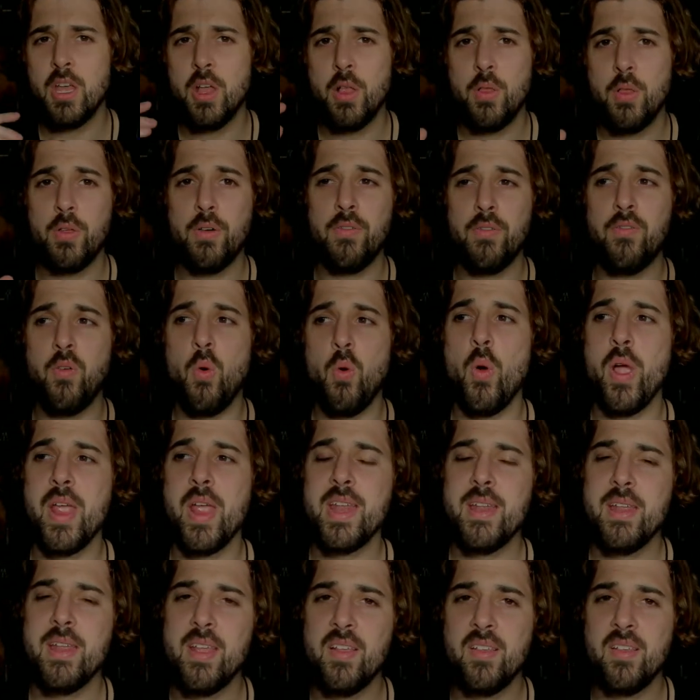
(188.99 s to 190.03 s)
The
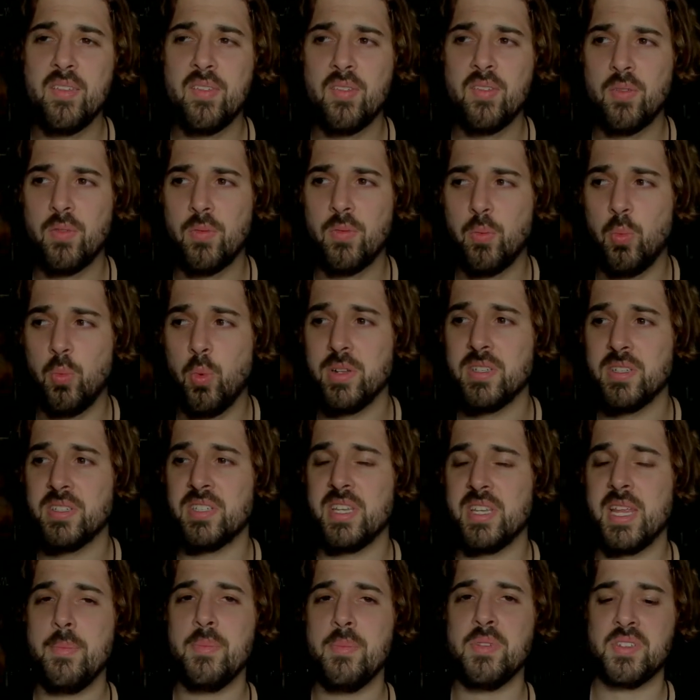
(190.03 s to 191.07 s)
Void is what
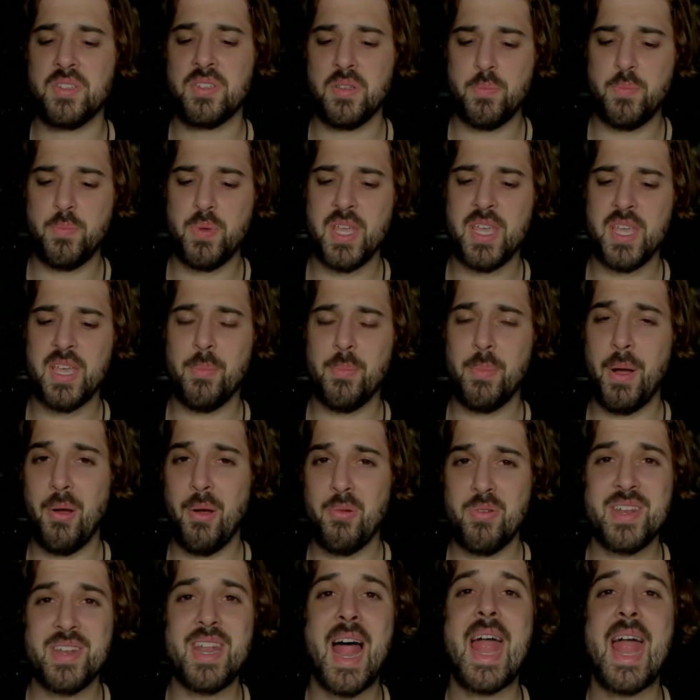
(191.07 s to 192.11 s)
seems to be about
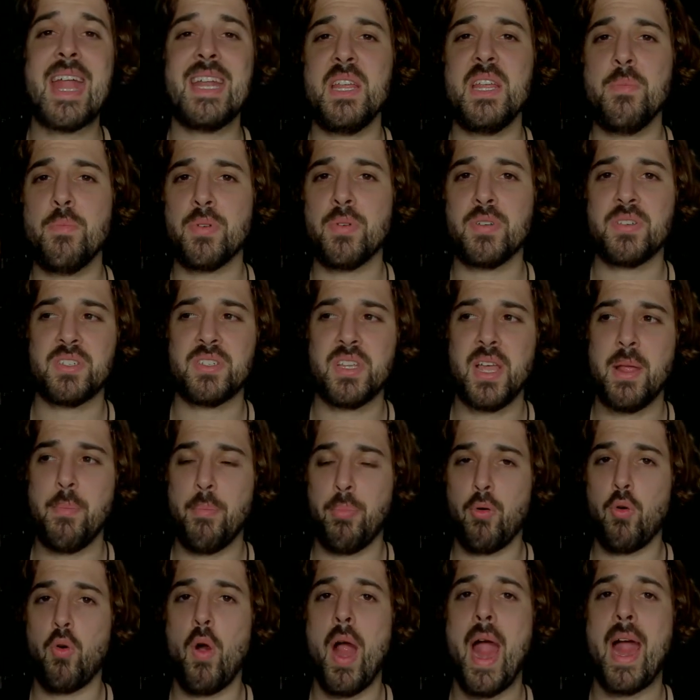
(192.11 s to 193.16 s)
90%
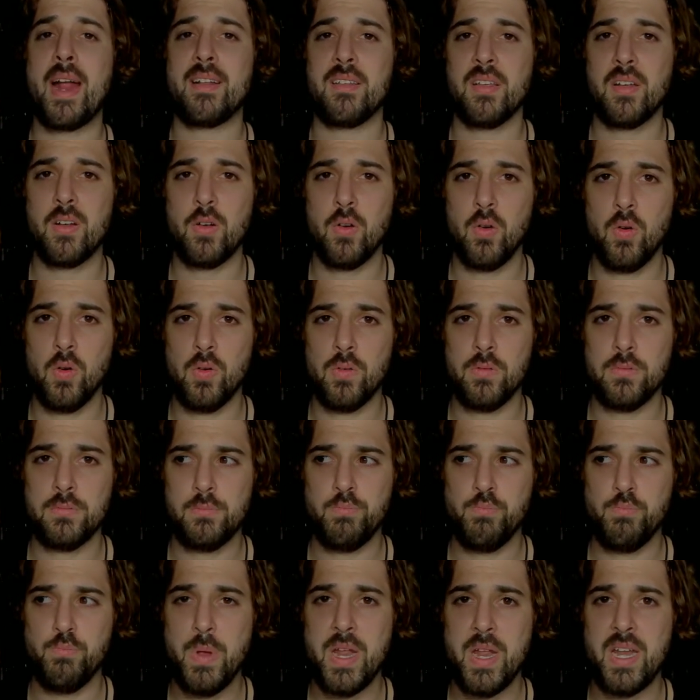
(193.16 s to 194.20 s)
practical,
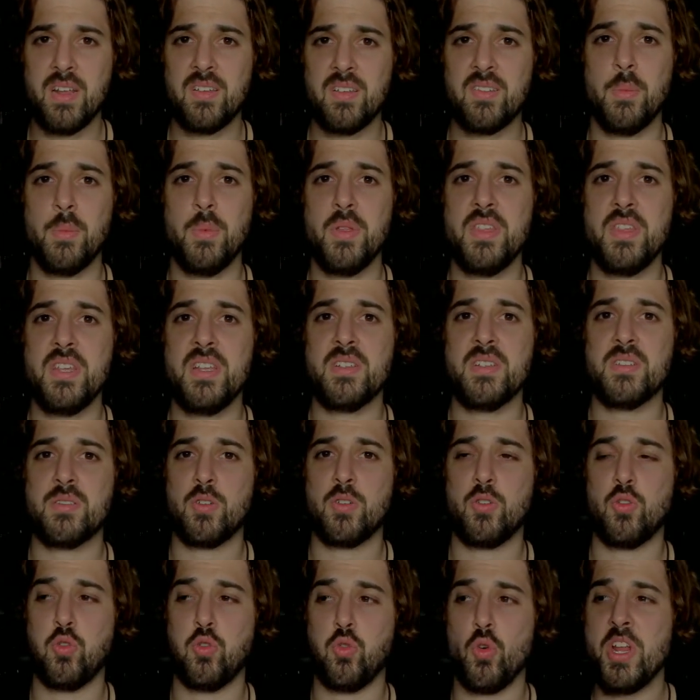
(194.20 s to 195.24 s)
meaning some of these
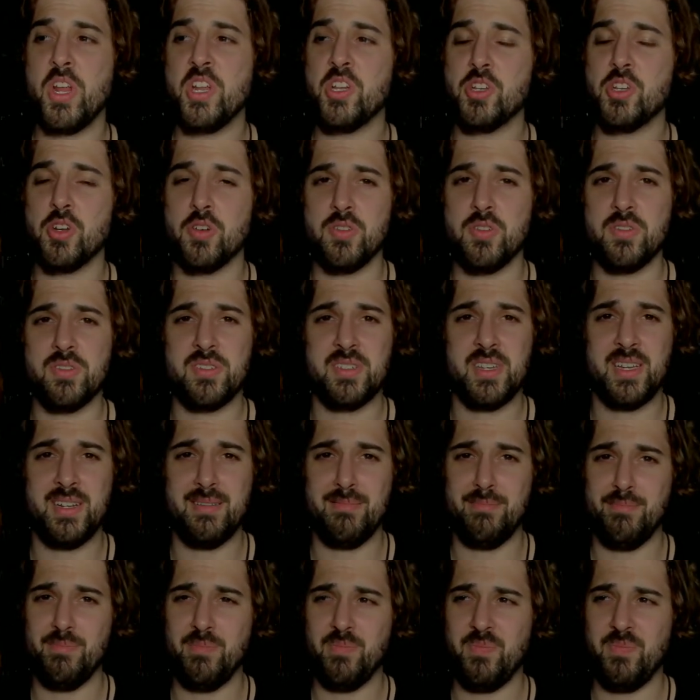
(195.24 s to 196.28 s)
creatures
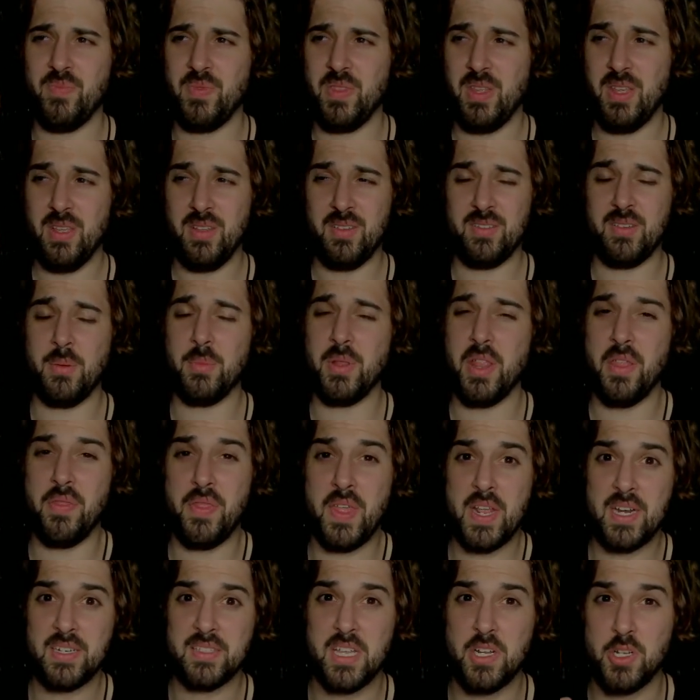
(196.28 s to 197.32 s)
and some of the
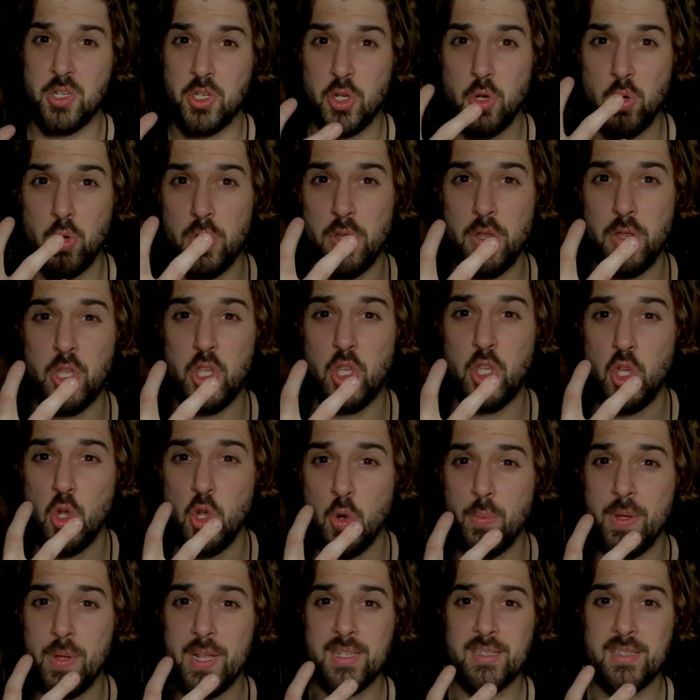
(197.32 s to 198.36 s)
things they do to the
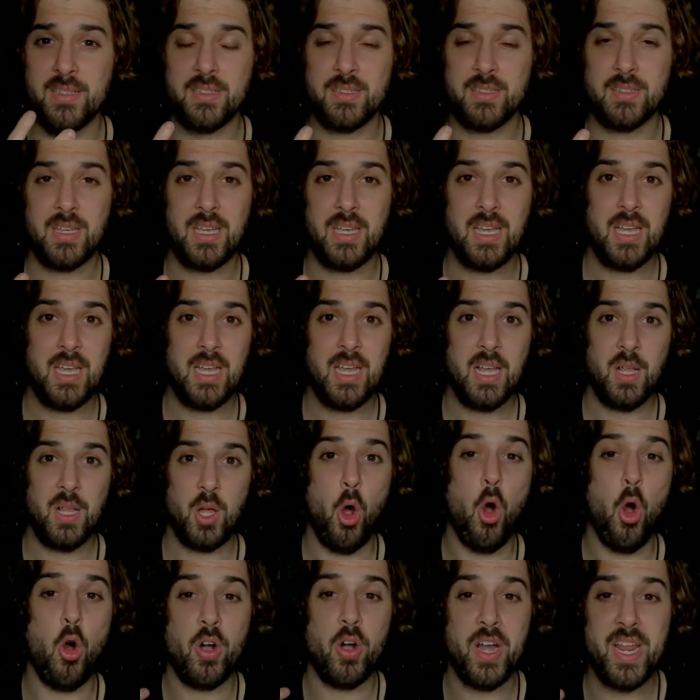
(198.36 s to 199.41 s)
humans
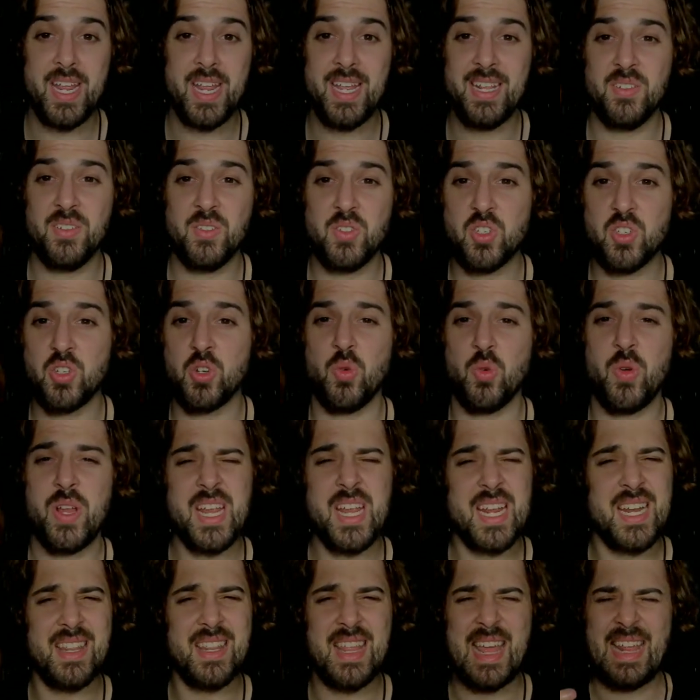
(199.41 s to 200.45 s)
are in
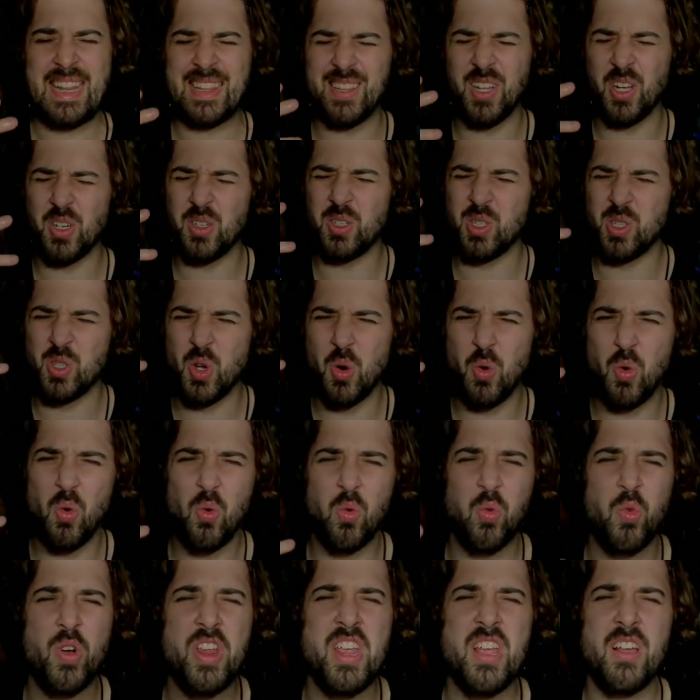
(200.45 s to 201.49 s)
screen. They look so
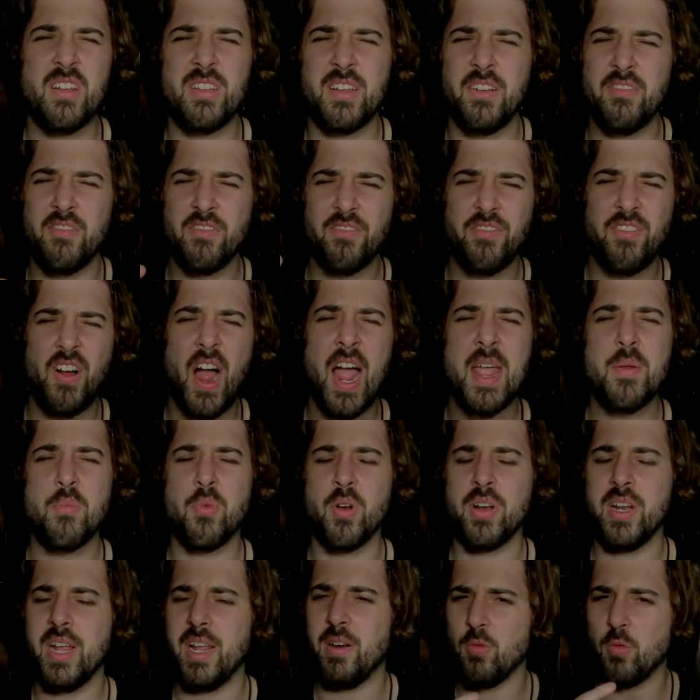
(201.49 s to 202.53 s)
real and
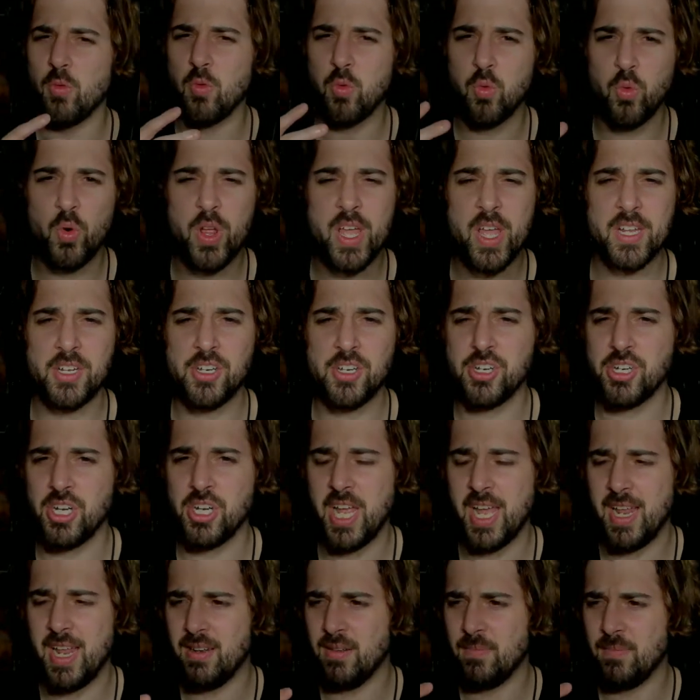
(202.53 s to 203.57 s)
vibrant and rich,
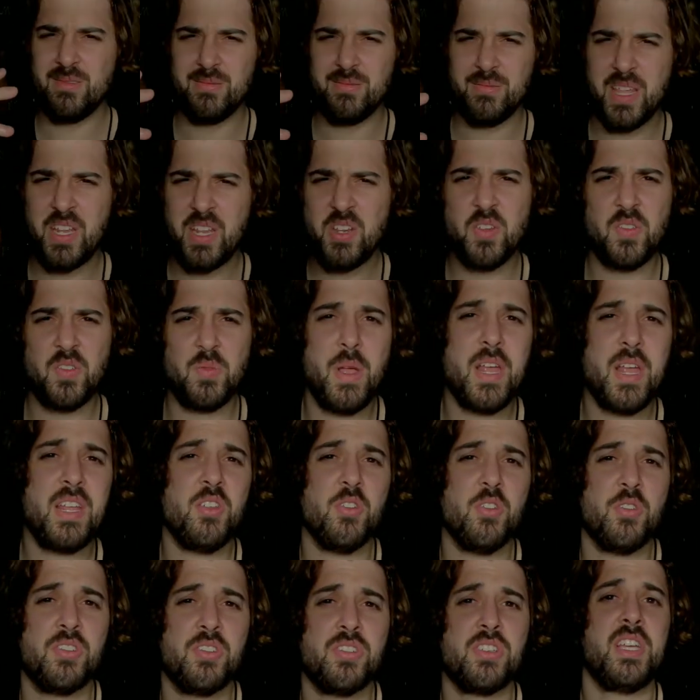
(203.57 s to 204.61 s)
and they just make
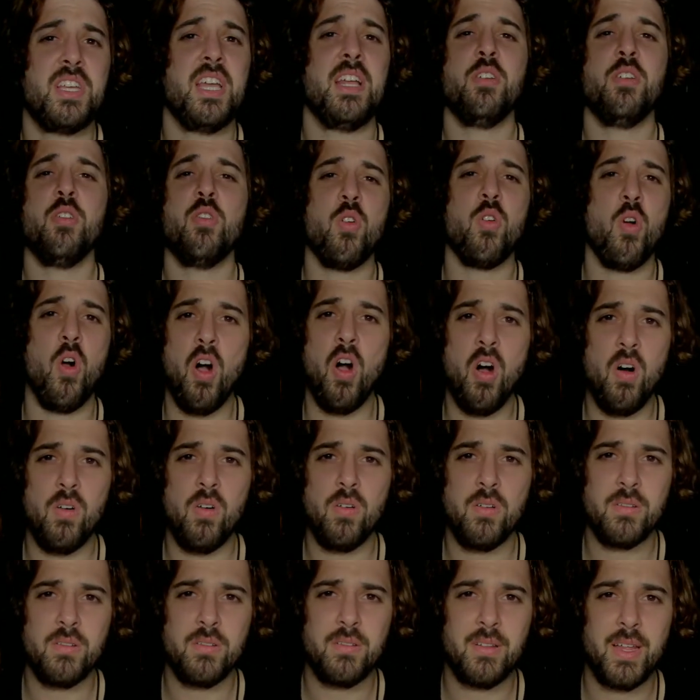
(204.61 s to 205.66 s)
your skin crawl.
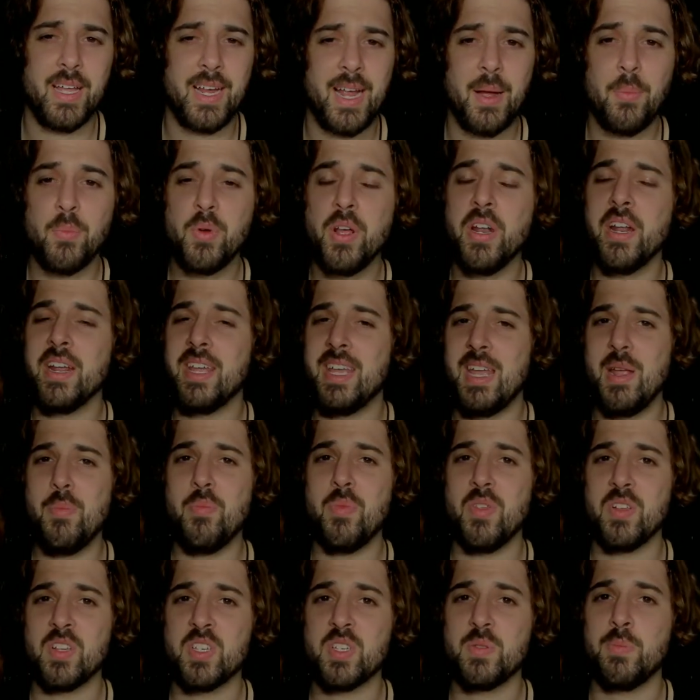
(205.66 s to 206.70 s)
Like, I'm gonna keep
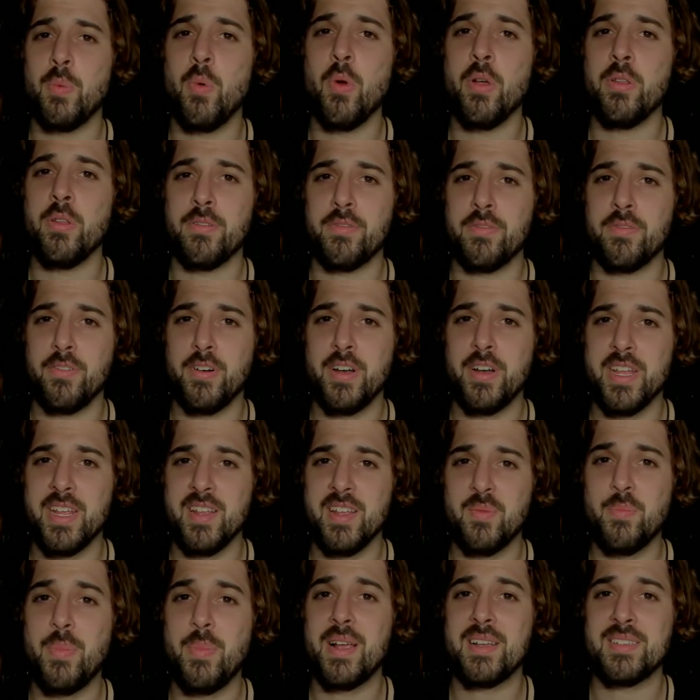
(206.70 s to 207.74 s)
this spoiler free
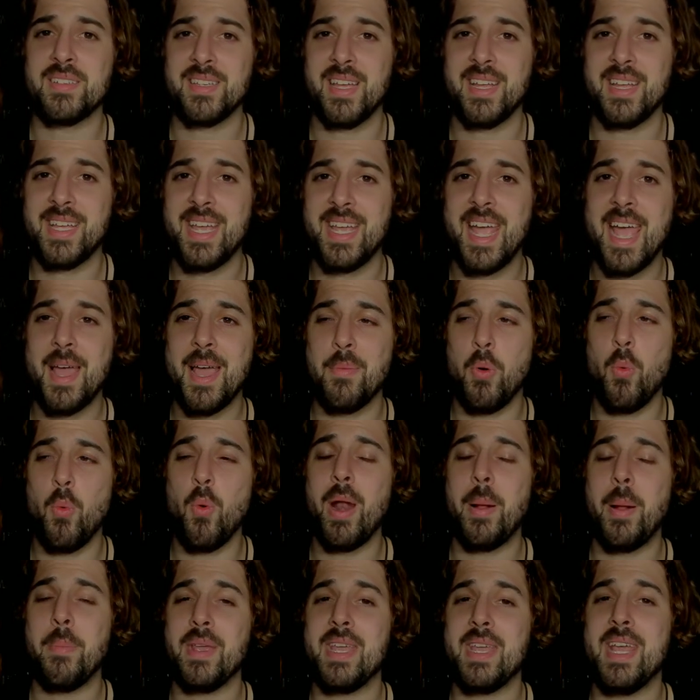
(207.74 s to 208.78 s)
as best I can, but what
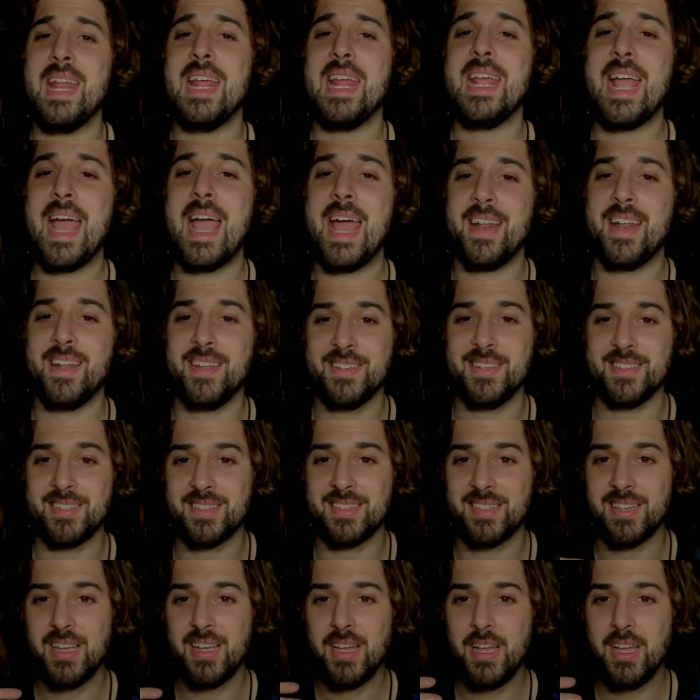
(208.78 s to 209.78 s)
I'm getting at is